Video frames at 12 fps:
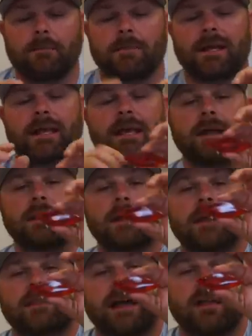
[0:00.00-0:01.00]
But again,
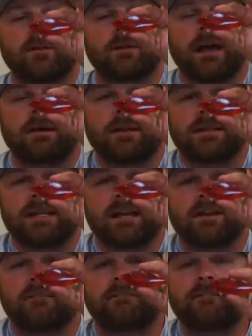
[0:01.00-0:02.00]
that little guy right
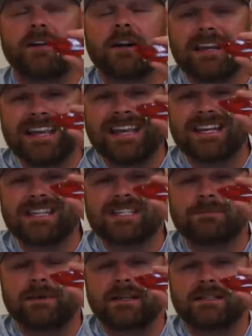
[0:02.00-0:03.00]
there, fairly
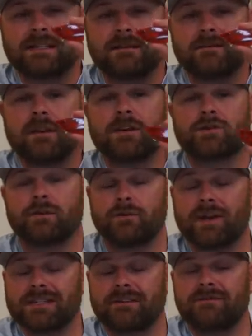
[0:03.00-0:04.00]
inexpensive. So if
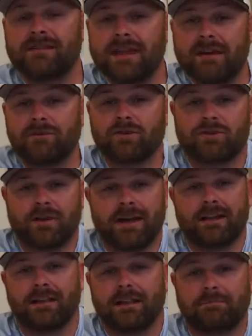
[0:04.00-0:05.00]
you guys have never
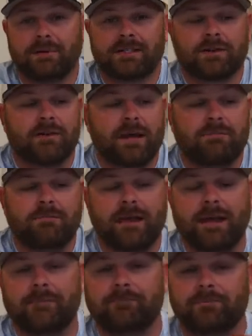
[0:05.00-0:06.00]
tried a lipless
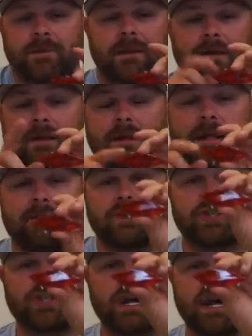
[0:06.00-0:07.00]
crankbait, give it a
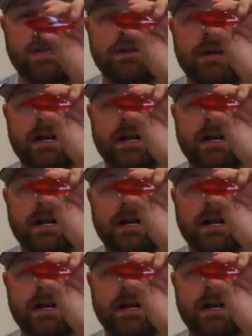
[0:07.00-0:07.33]
shot. You